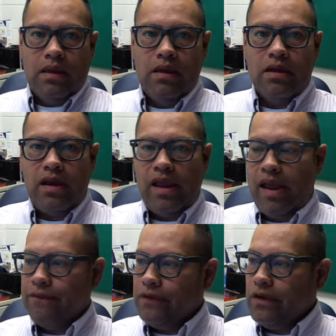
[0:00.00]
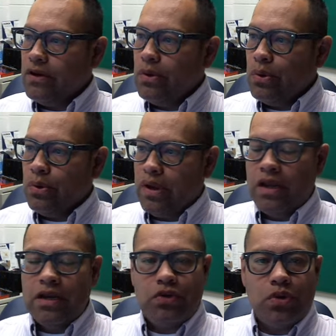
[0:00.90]
Good afternoon,
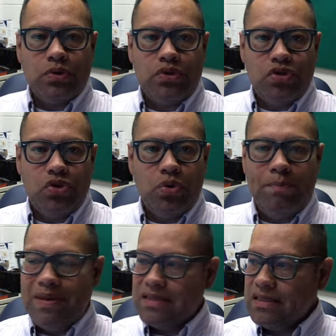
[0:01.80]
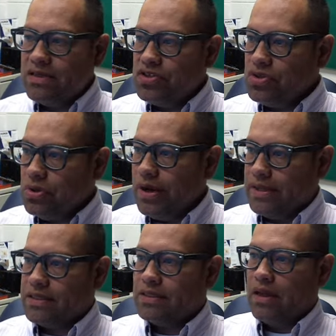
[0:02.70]
intro to business
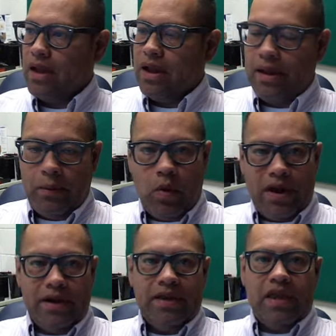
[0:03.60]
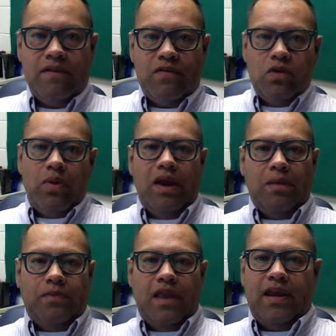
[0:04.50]
students. I uh, wanted to give you an
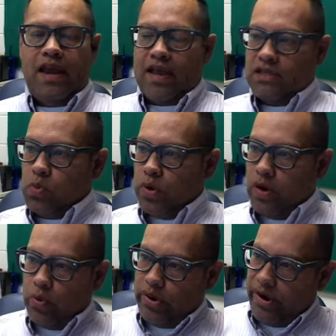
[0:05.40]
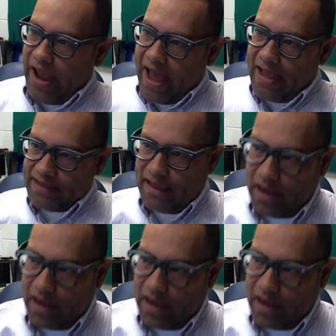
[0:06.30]
update as where we're at